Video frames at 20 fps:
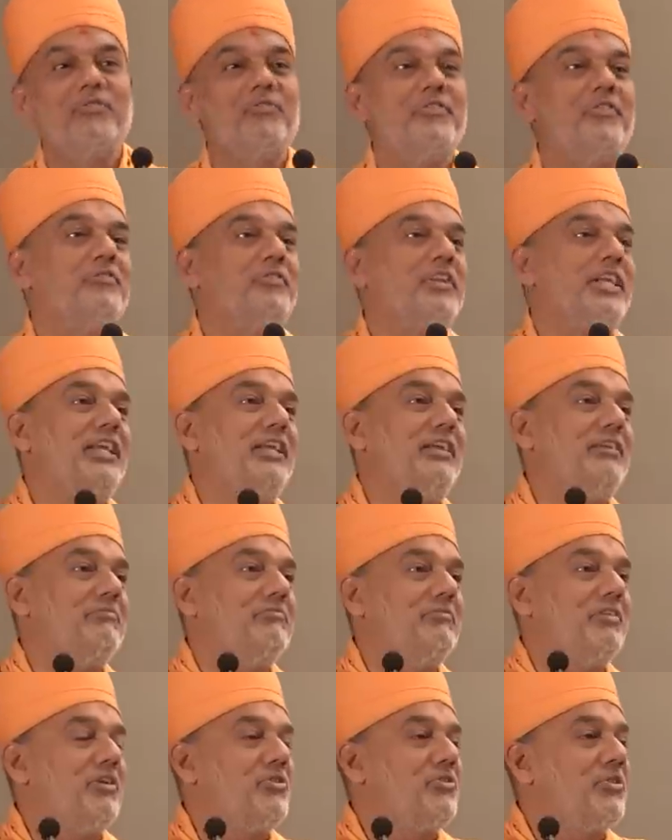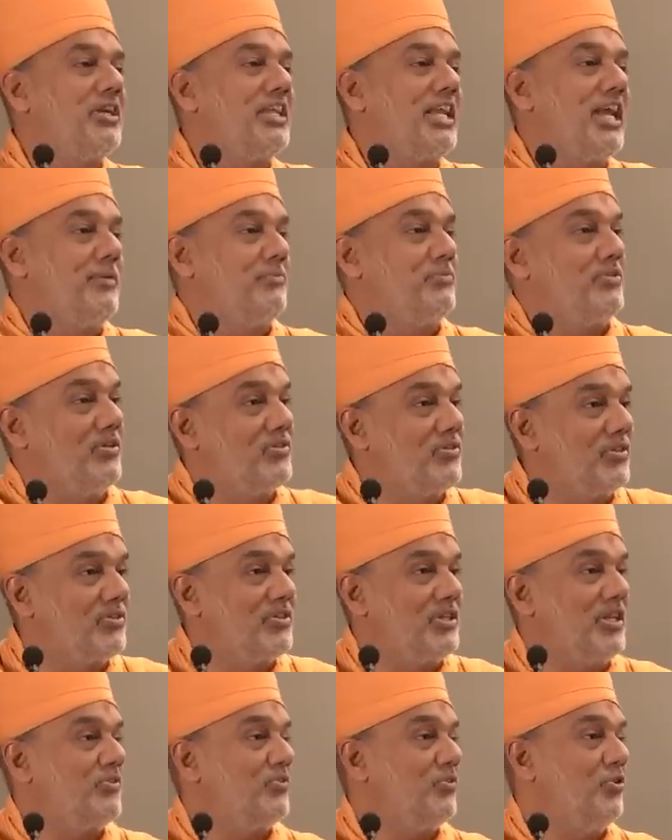50, 100 cabs,
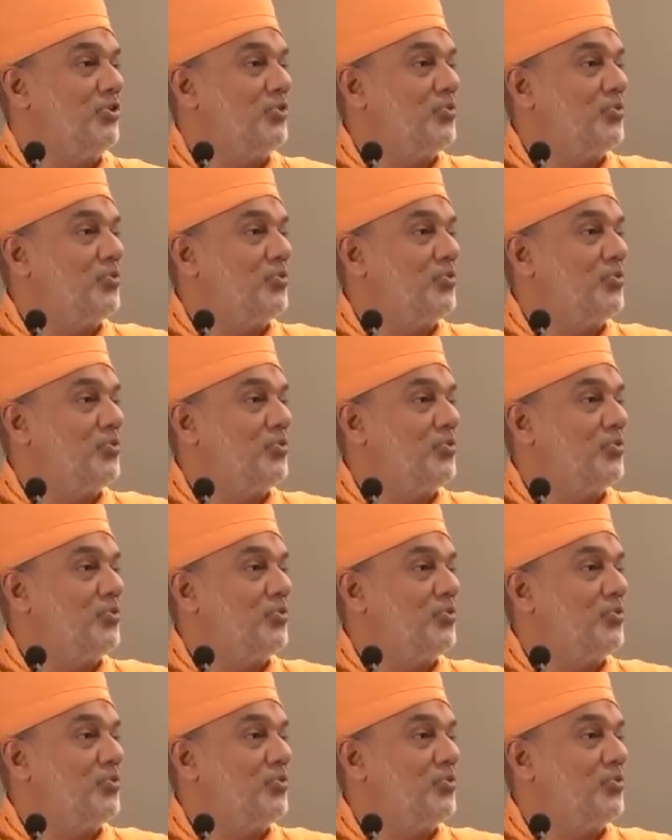successful.